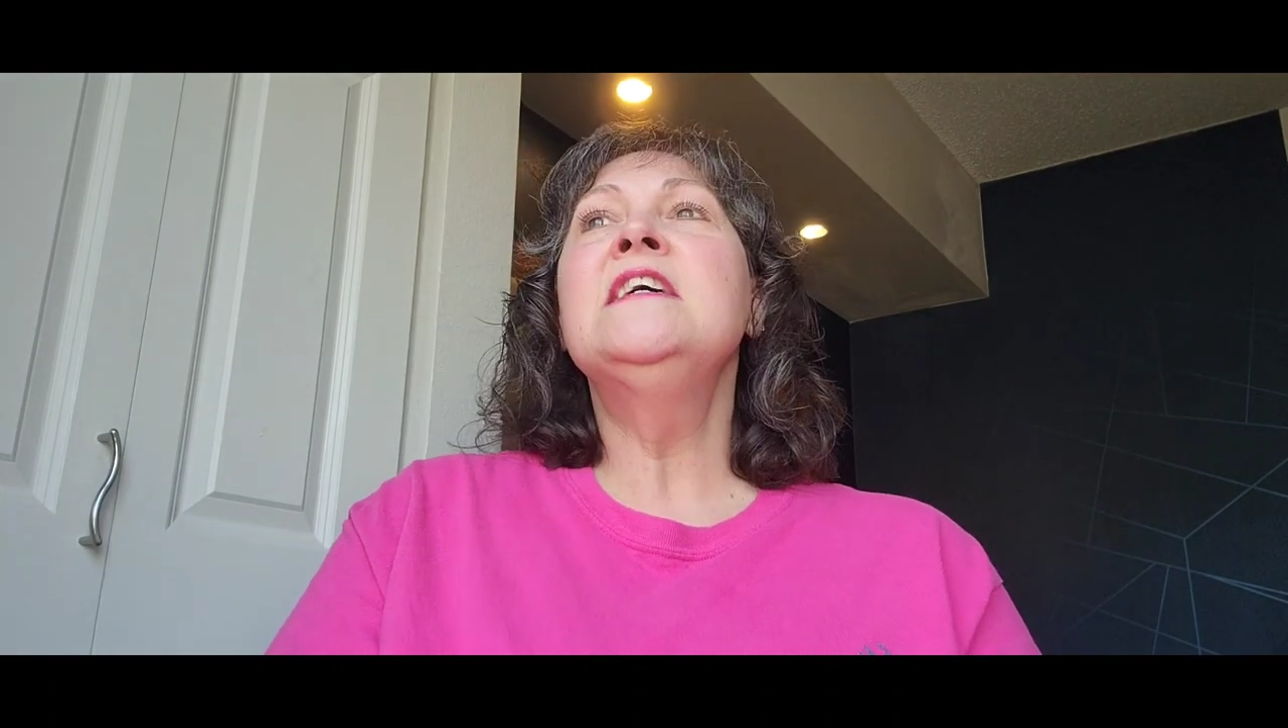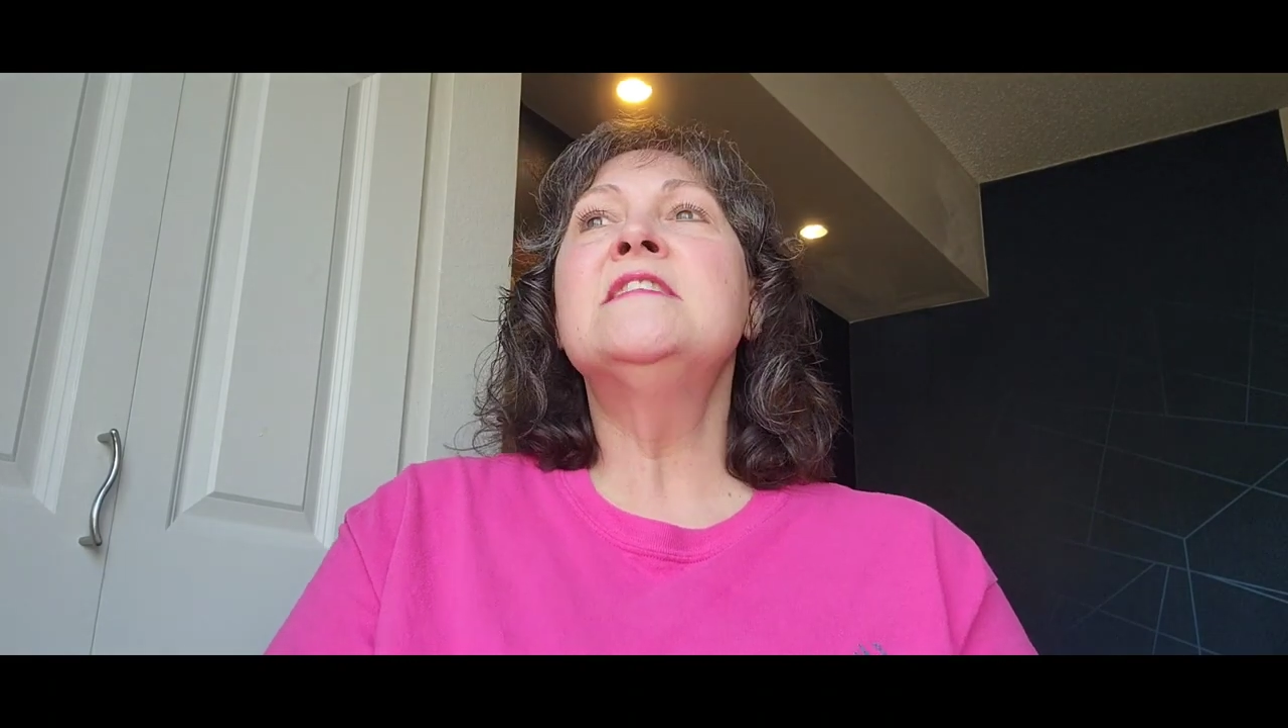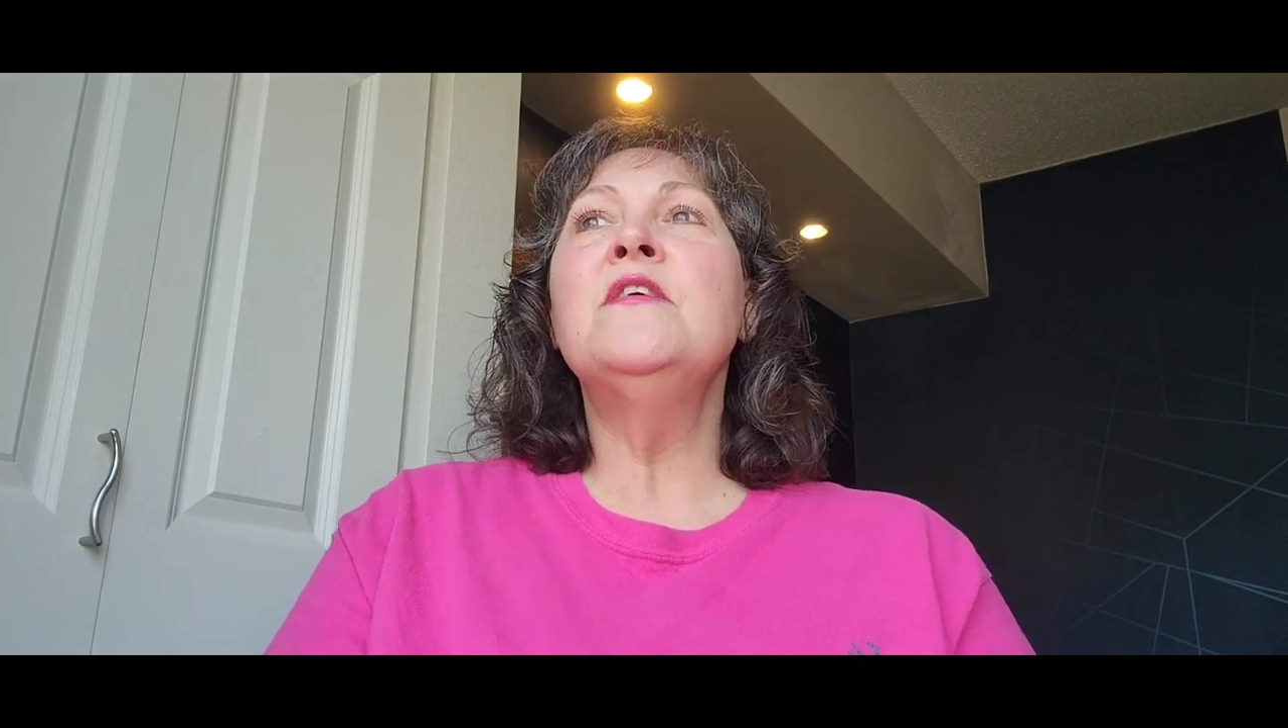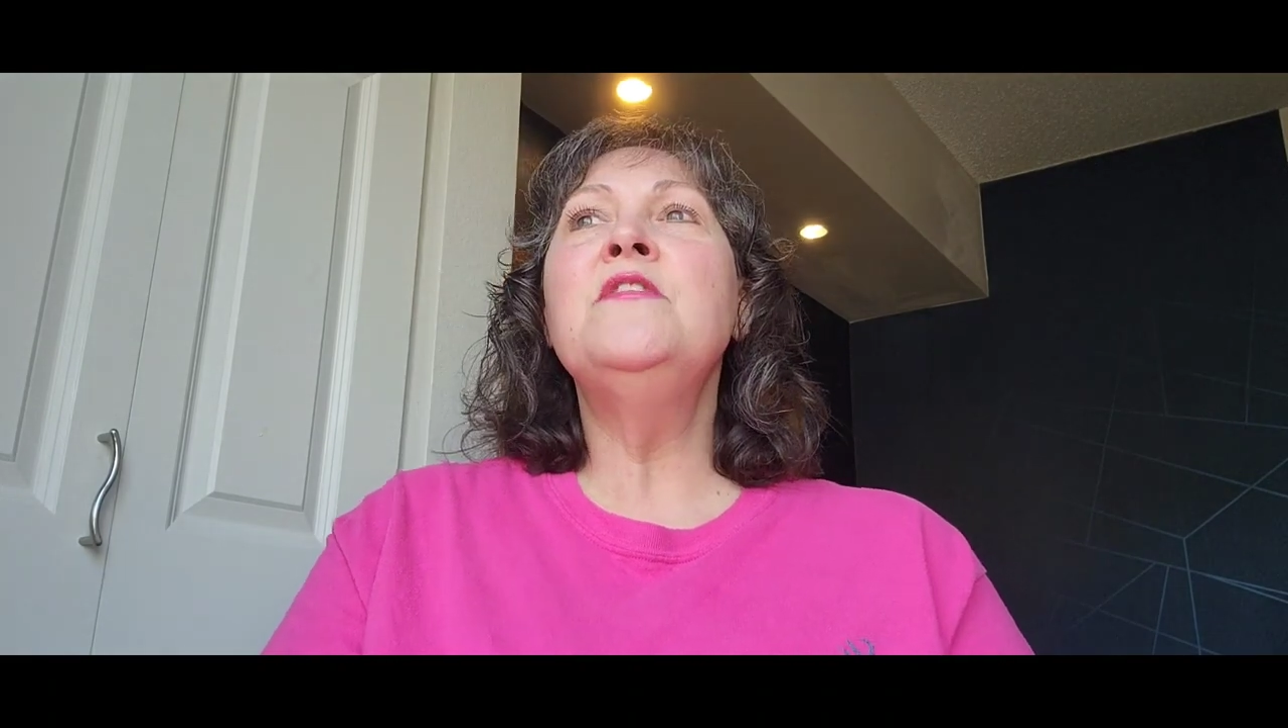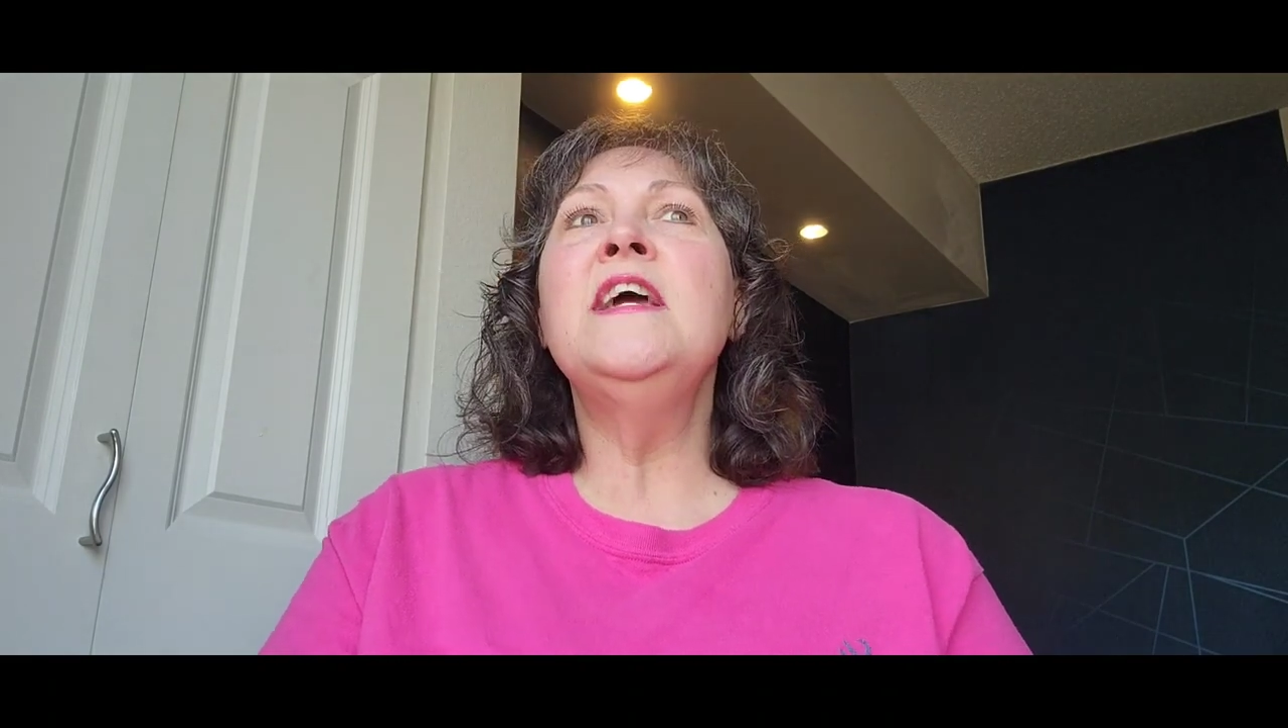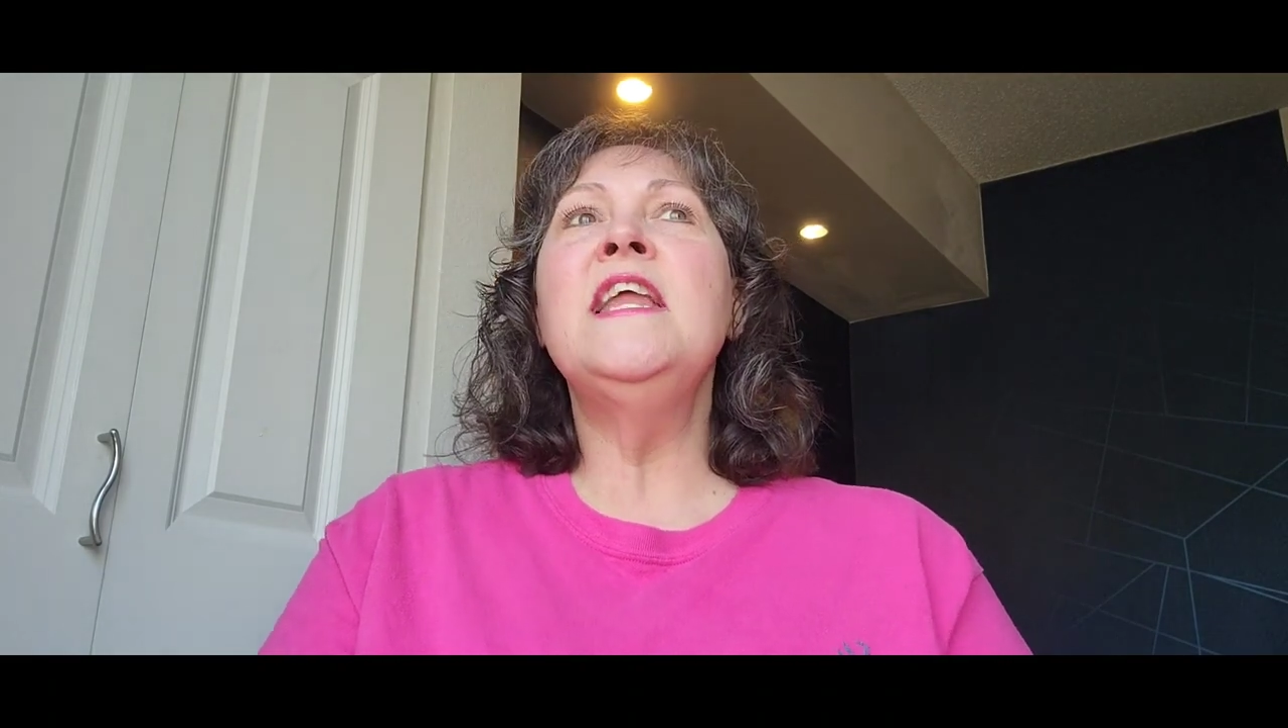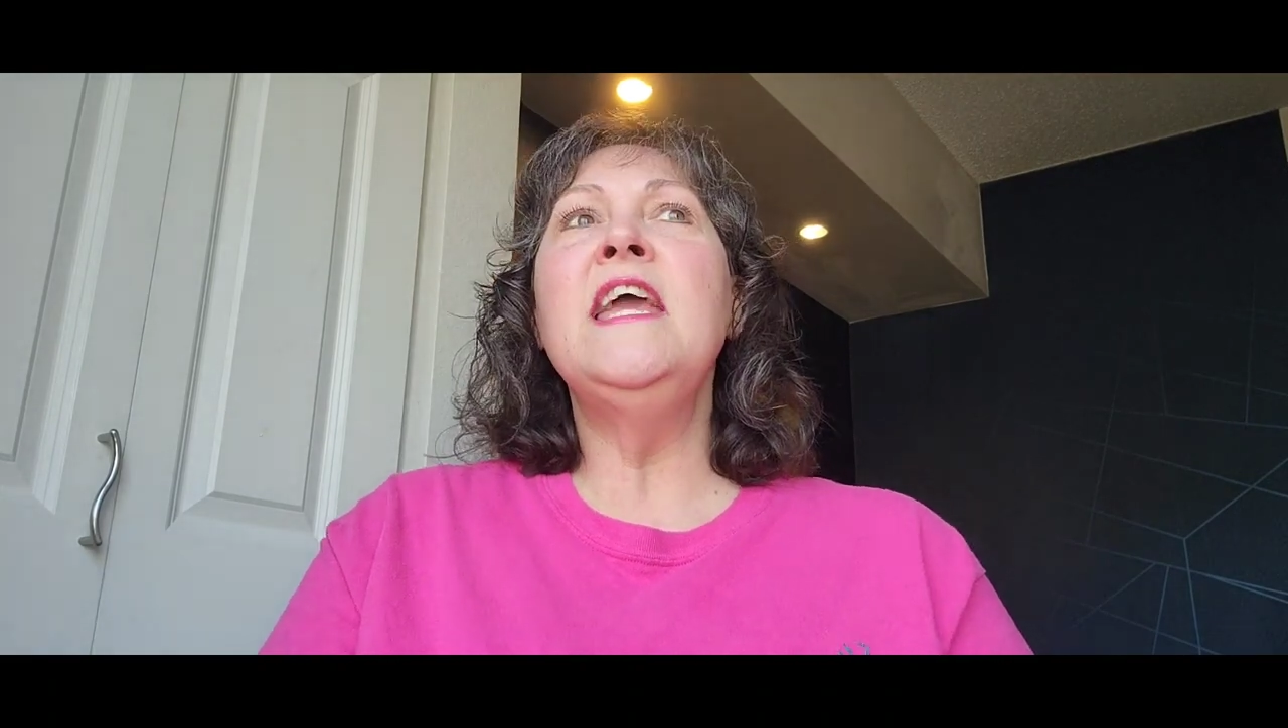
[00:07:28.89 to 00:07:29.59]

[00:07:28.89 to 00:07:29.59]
so then